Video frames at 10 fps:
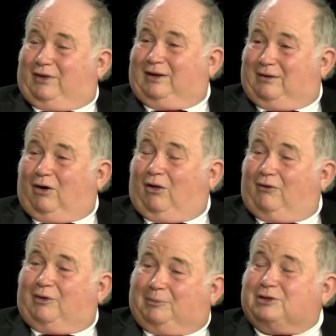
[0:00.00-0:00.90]
all
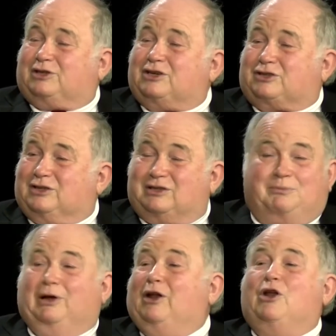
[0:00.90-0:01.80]
of the positions,
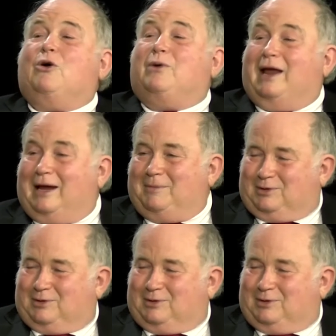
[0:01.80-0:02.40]
but no names